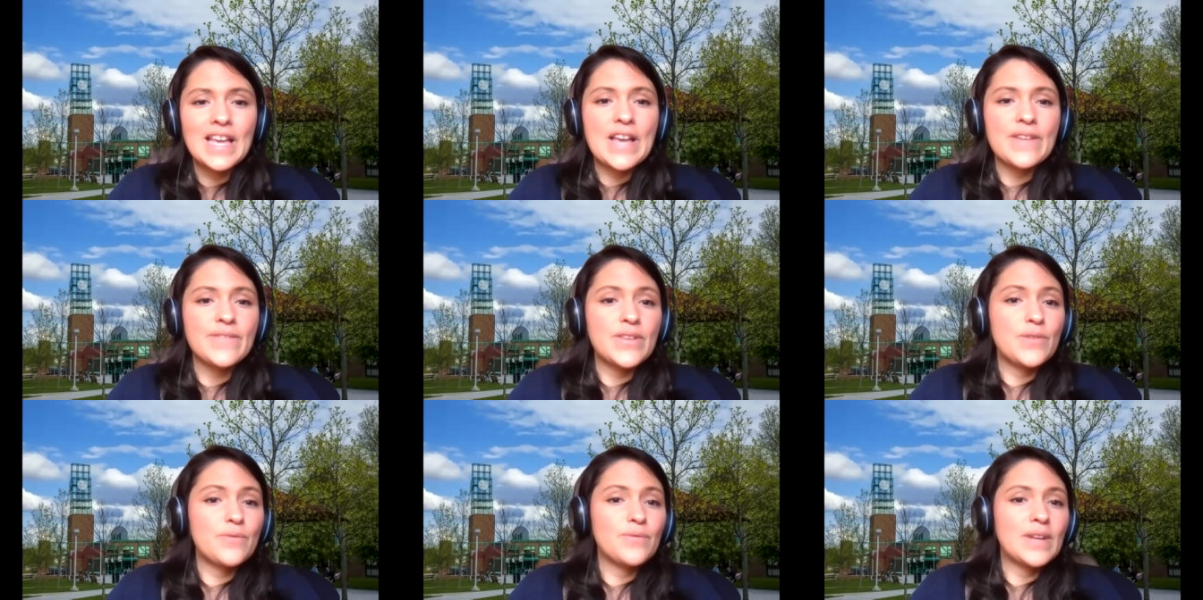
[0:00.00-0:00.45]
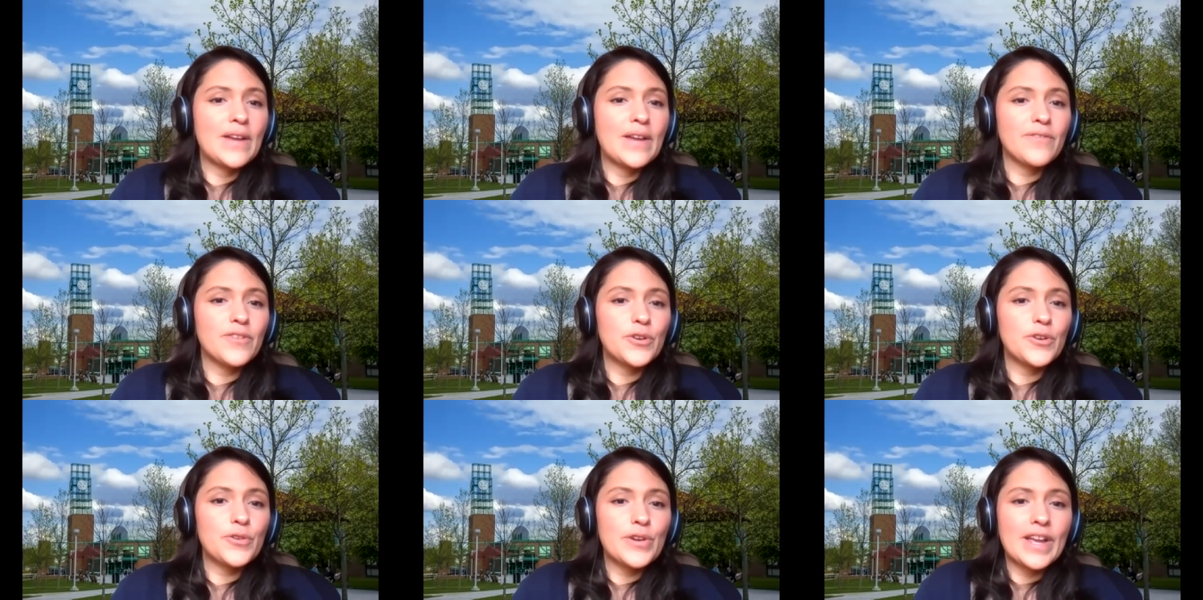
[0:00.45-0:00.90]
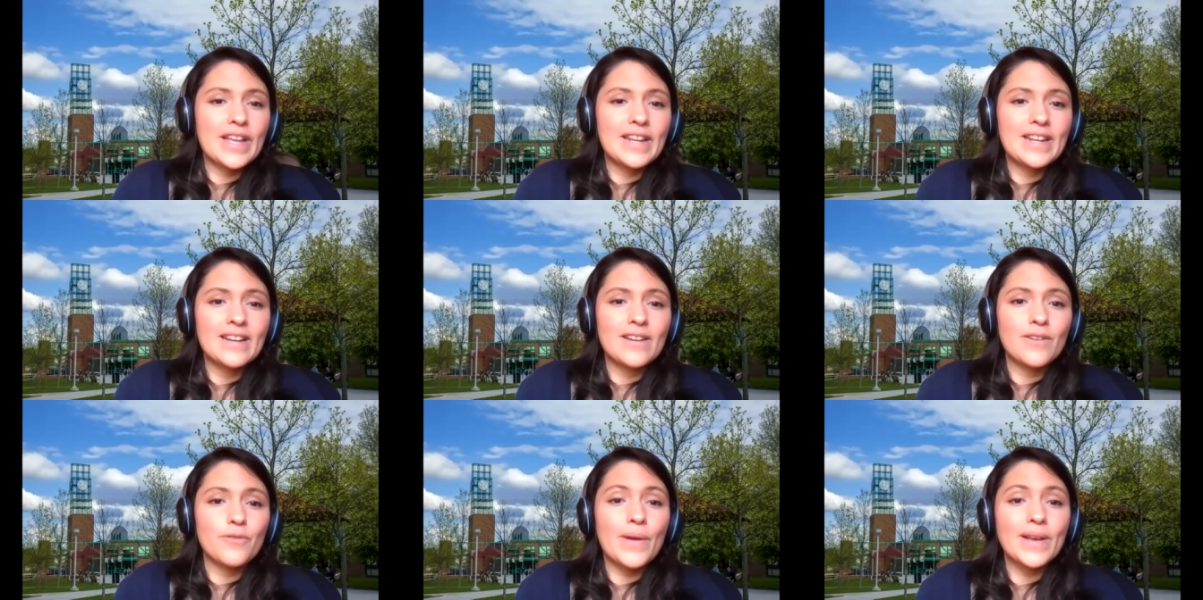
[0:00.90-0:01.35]
If you've never
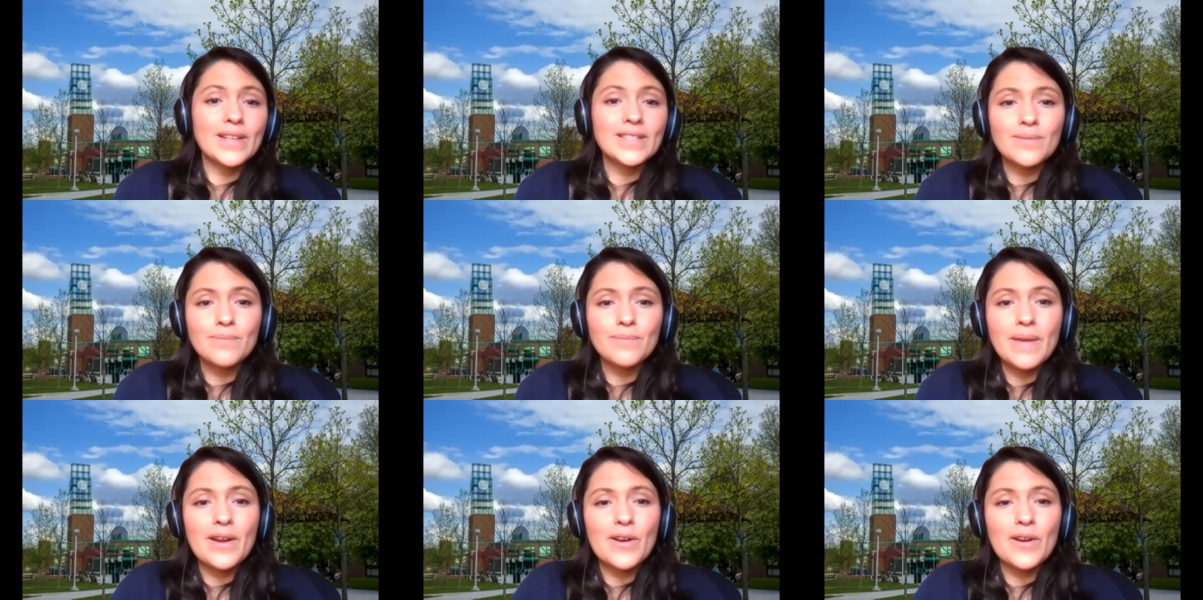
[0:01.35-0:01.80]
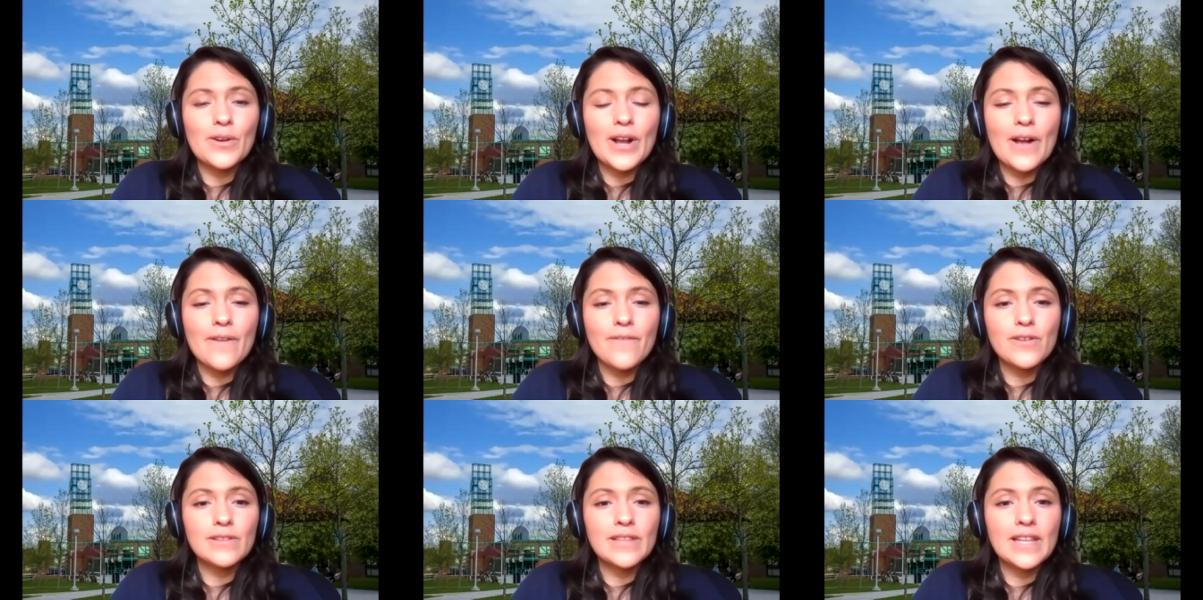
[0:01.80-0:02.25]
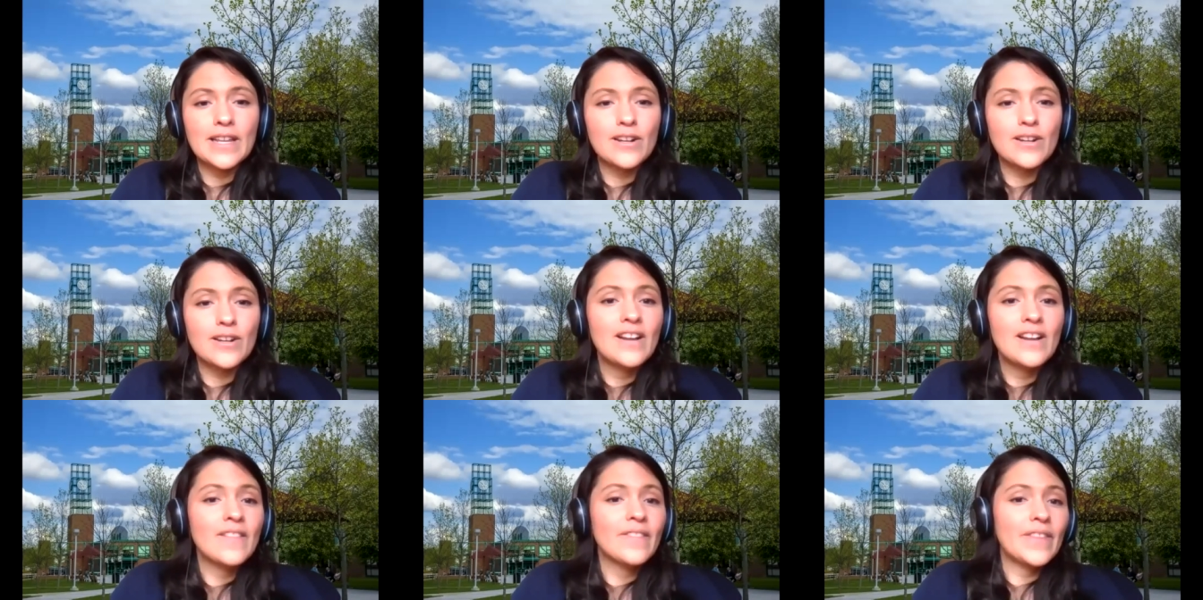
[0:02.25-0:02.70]
created a resume or cover
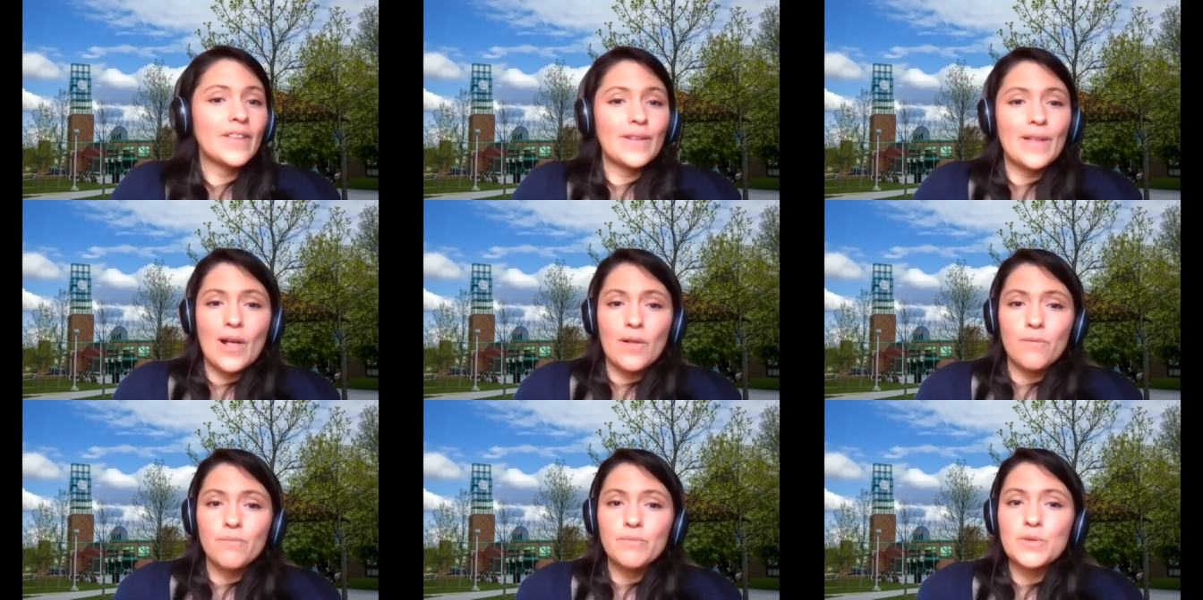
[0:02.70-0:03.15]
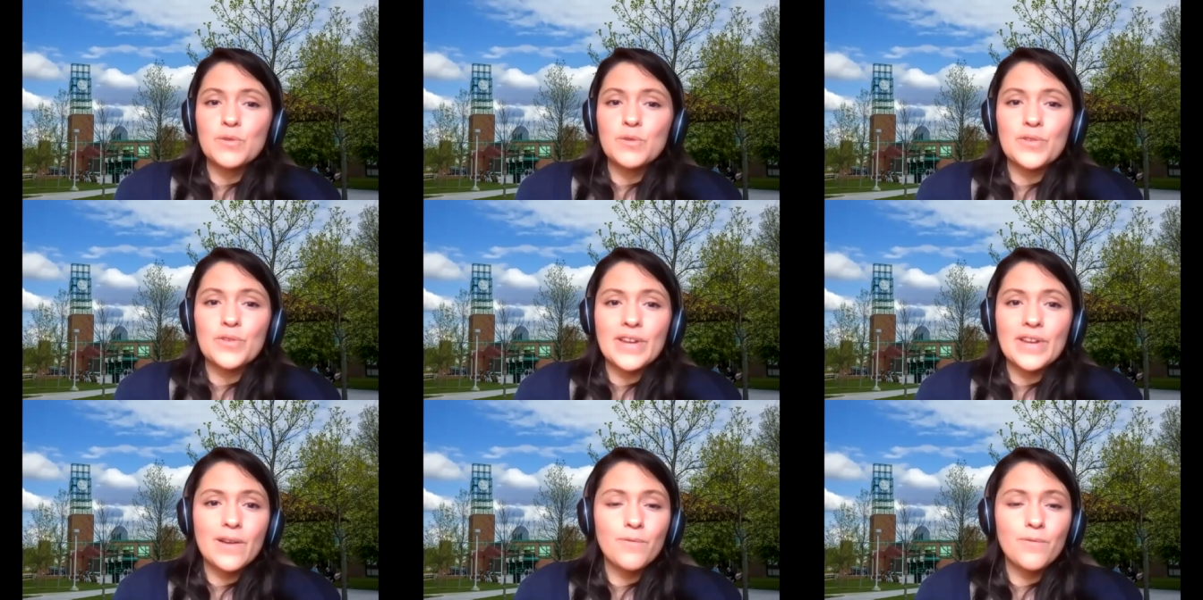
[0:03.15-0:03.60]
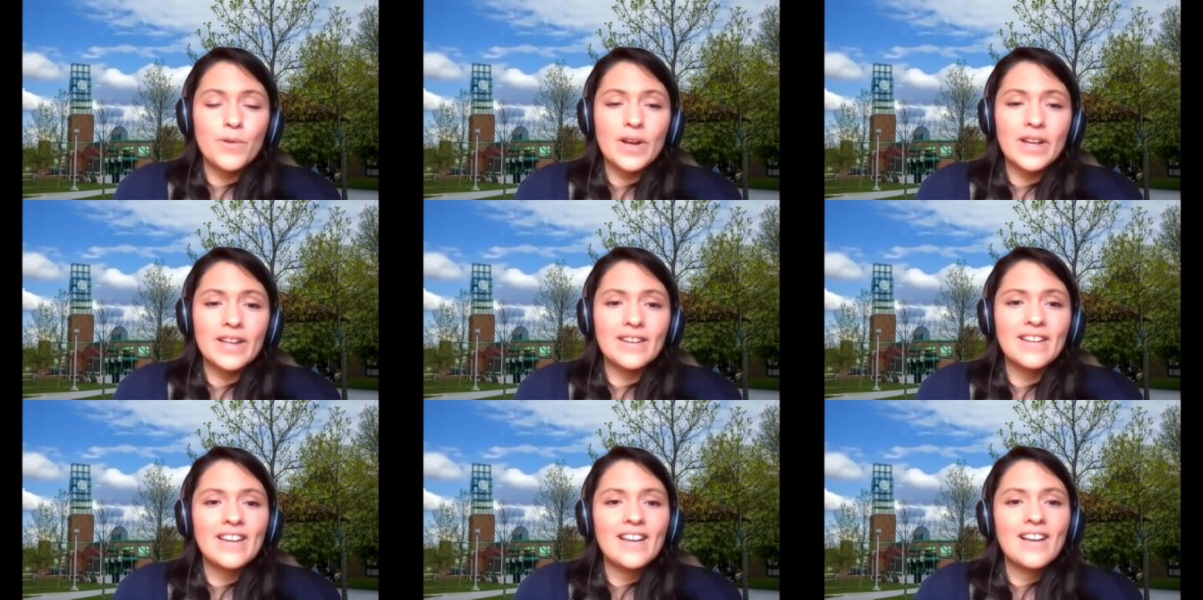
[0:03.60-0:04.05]
letter, they'll help you create
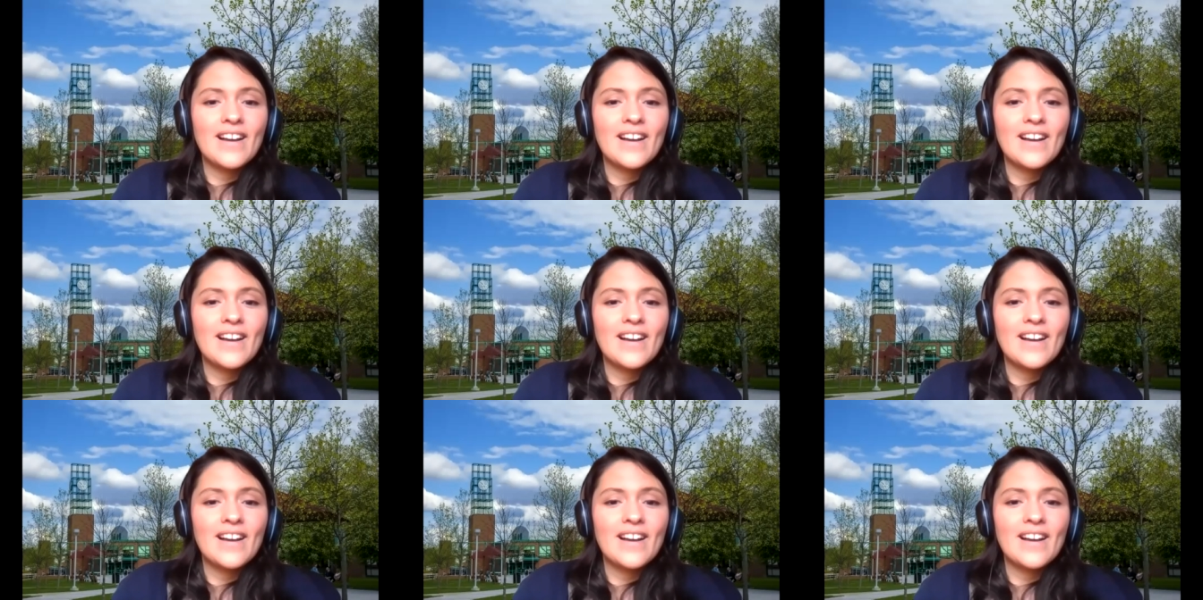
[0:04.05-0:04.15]
one.